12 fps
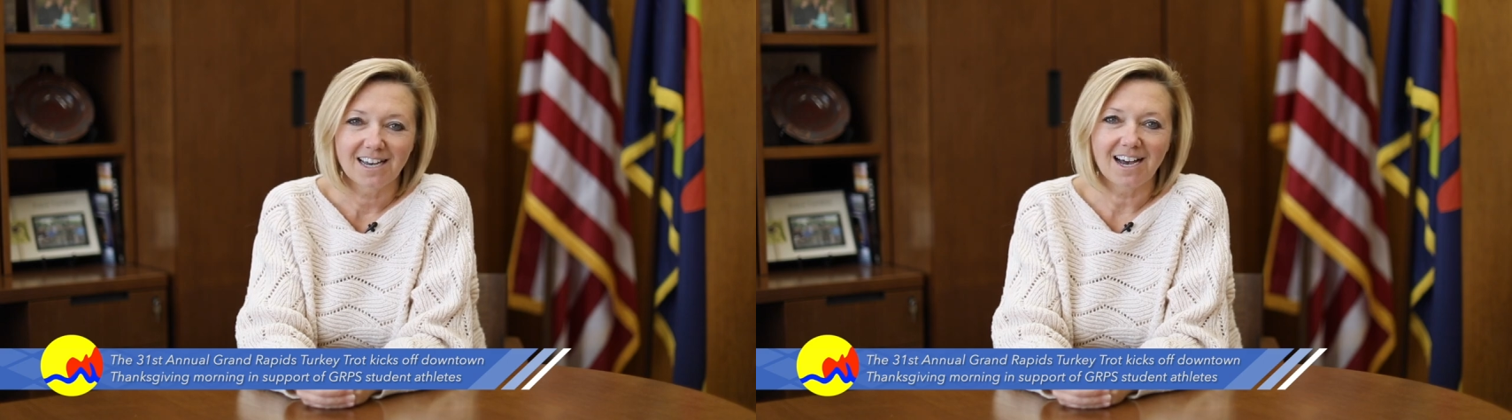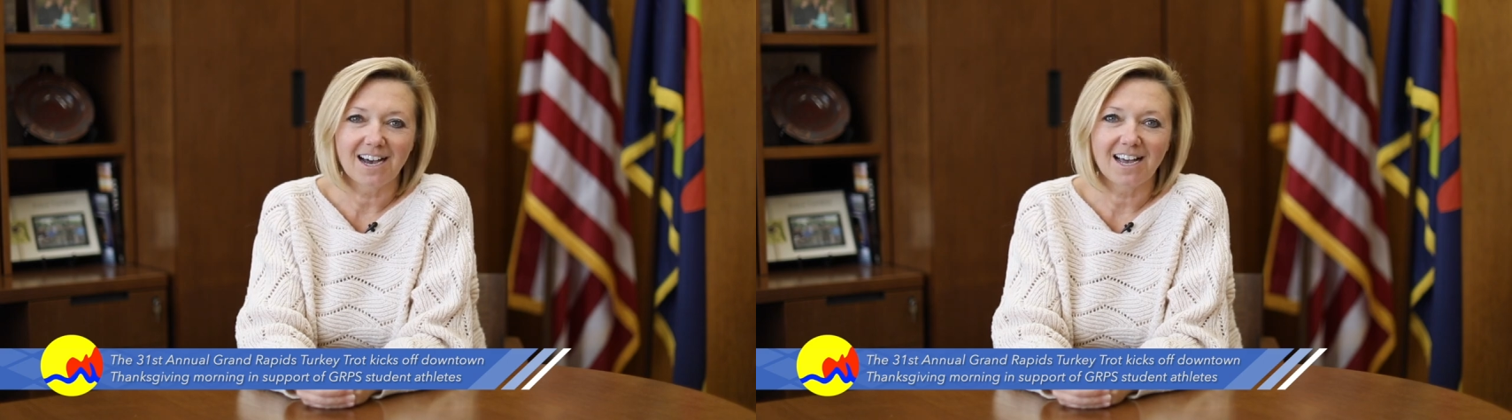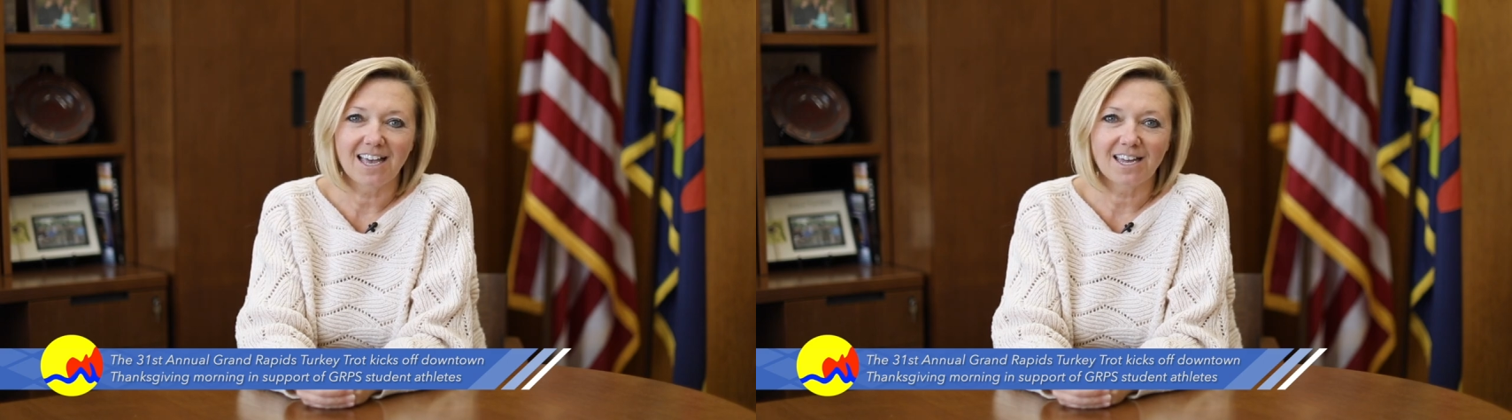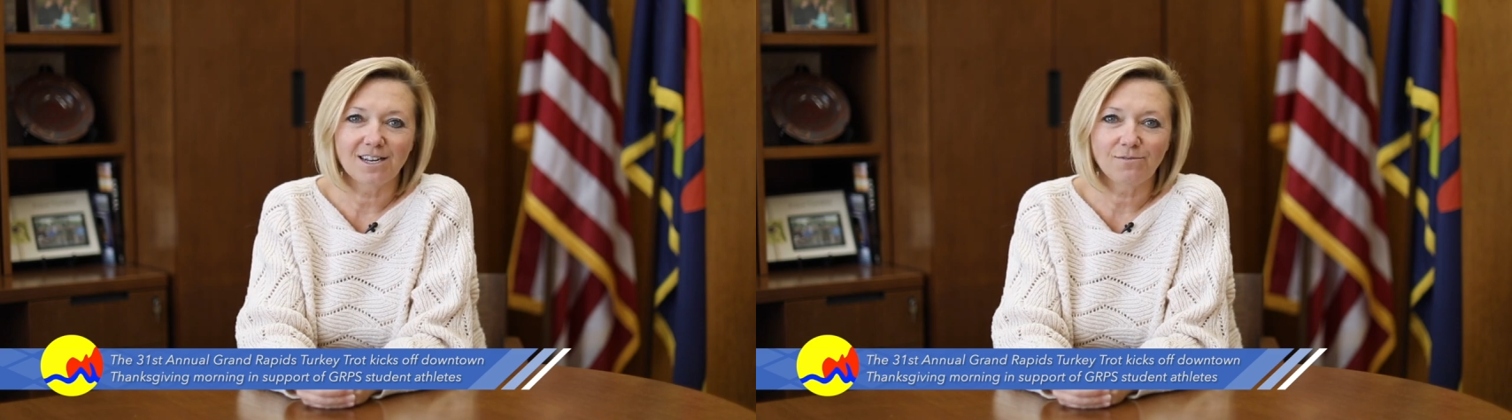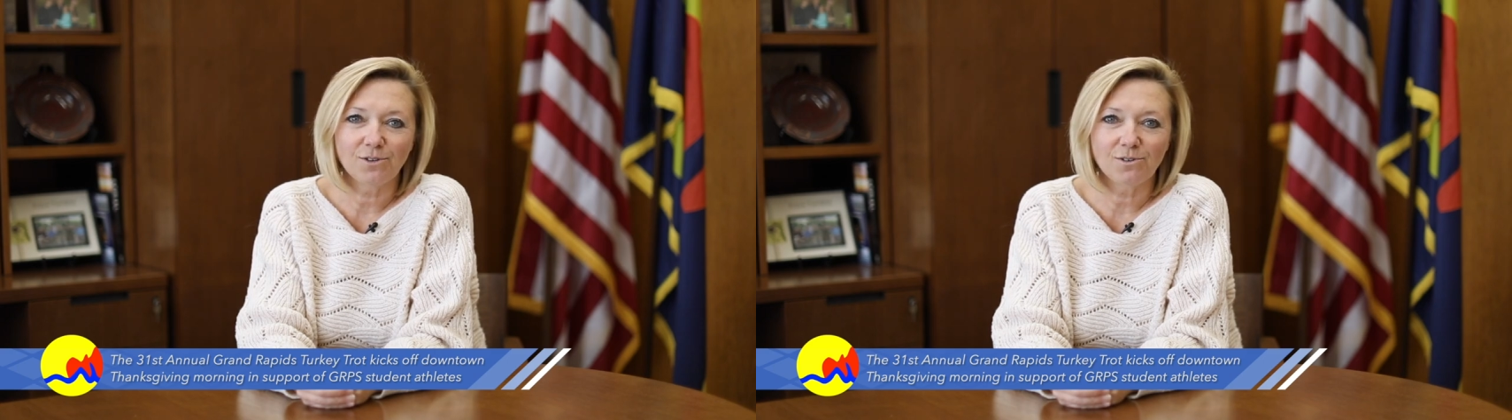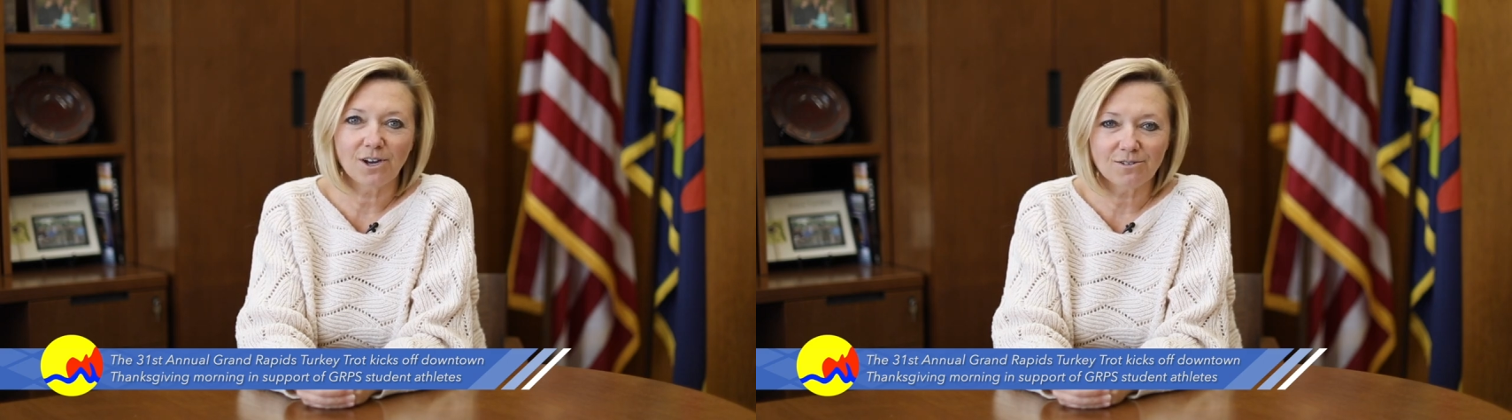And
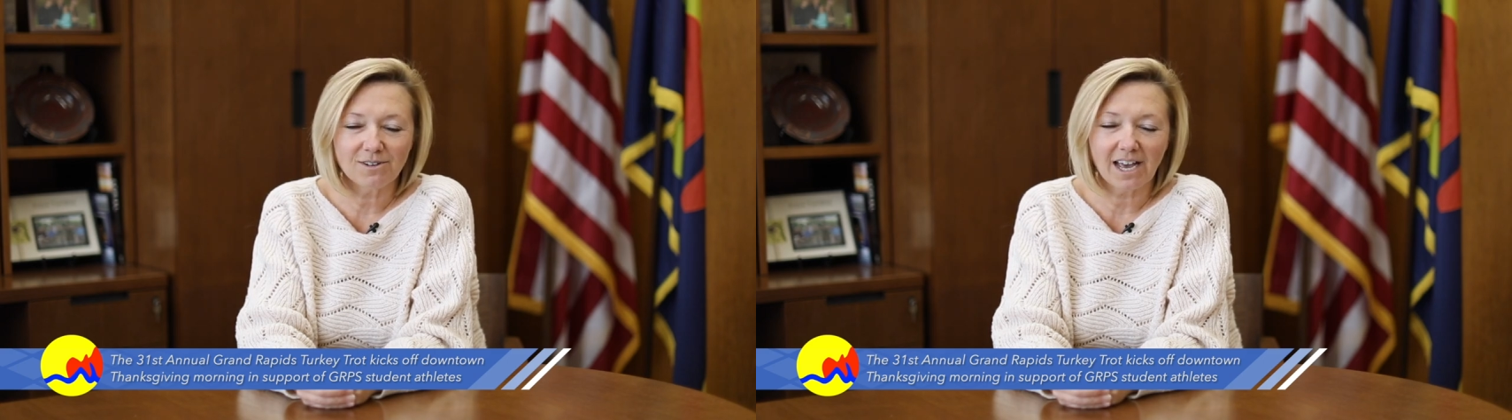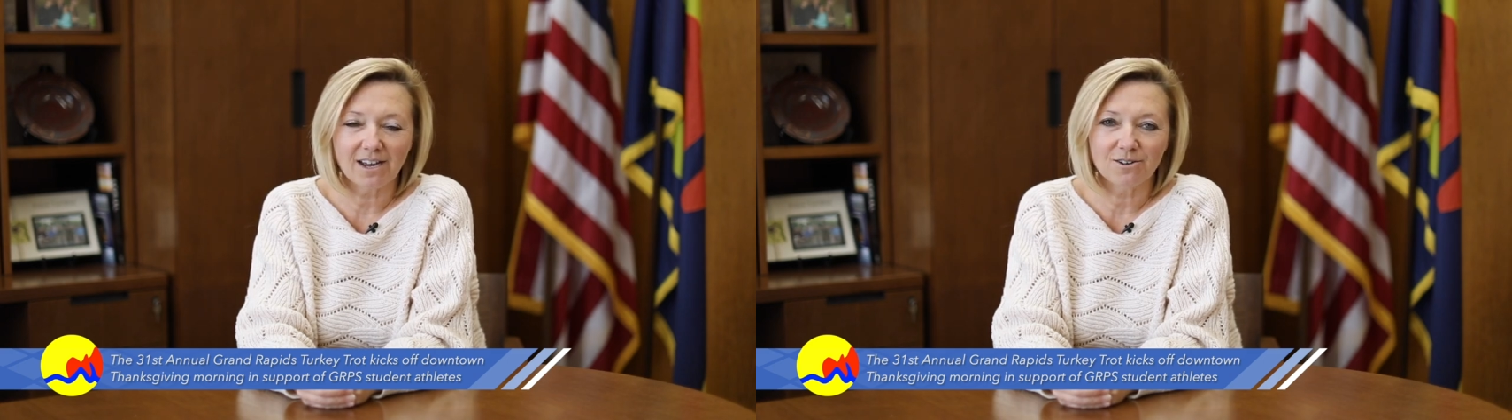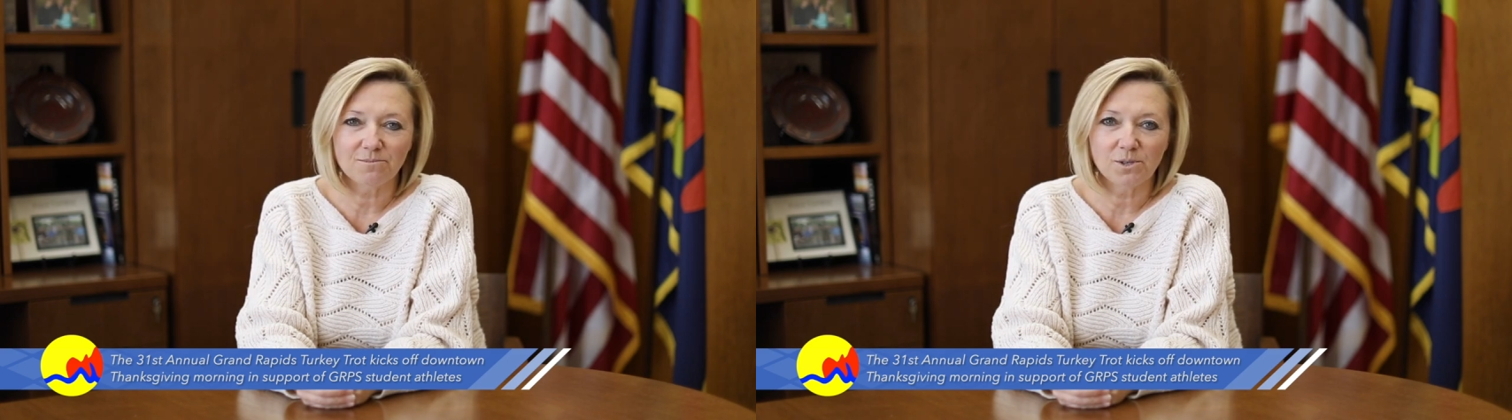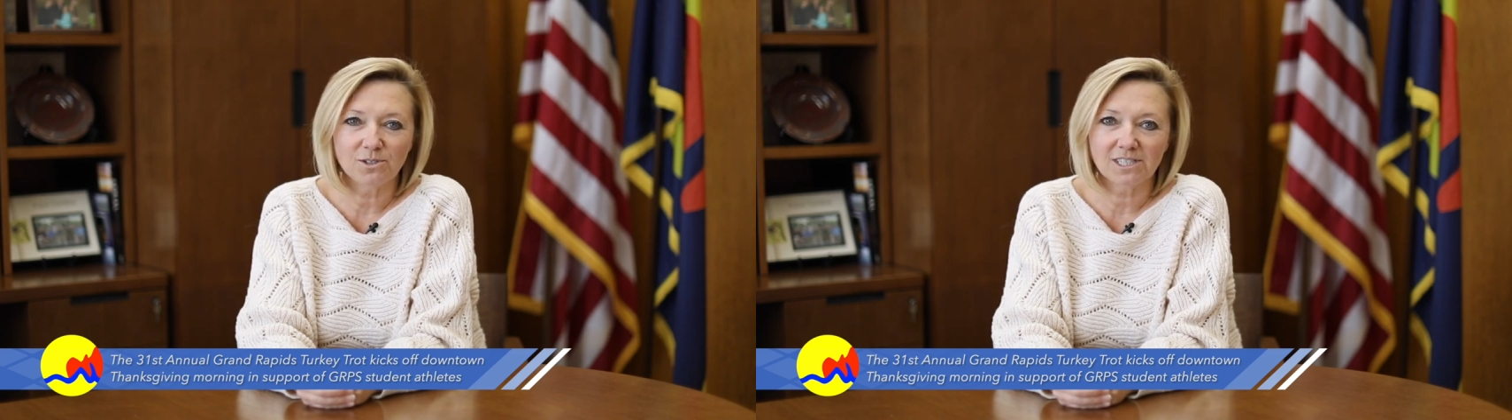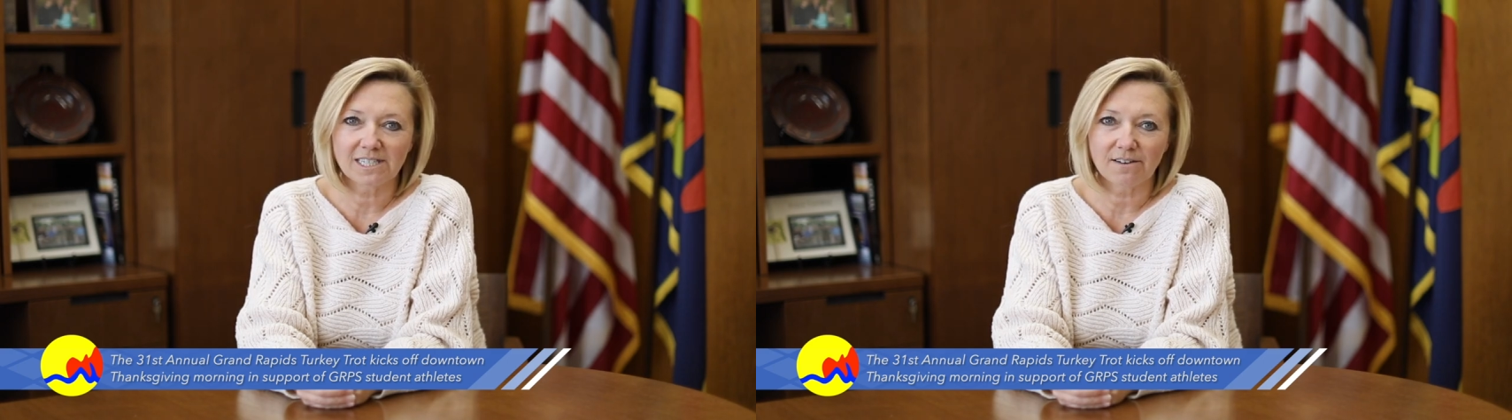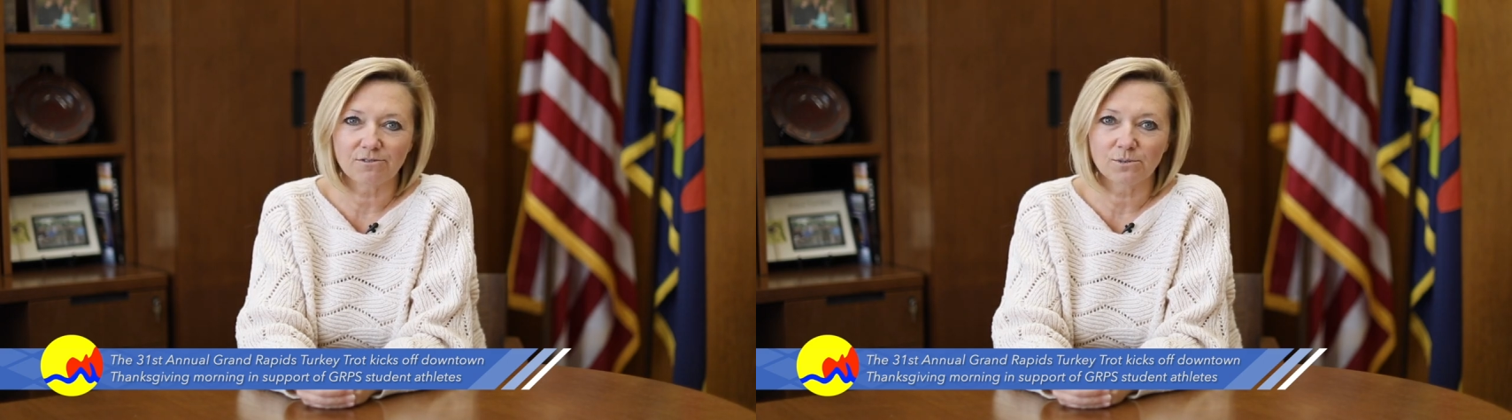if you don't, I hope you
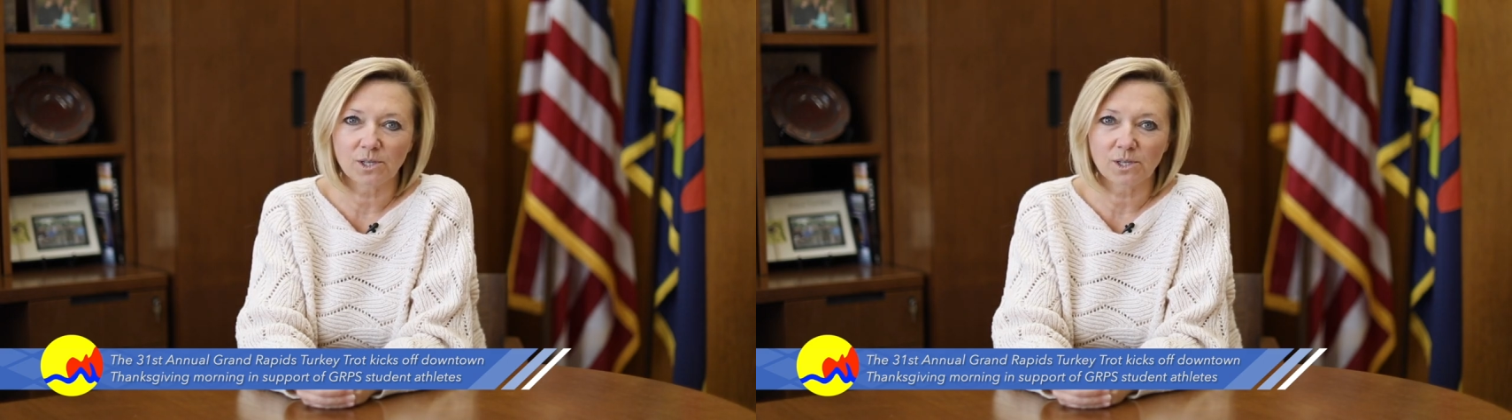just have a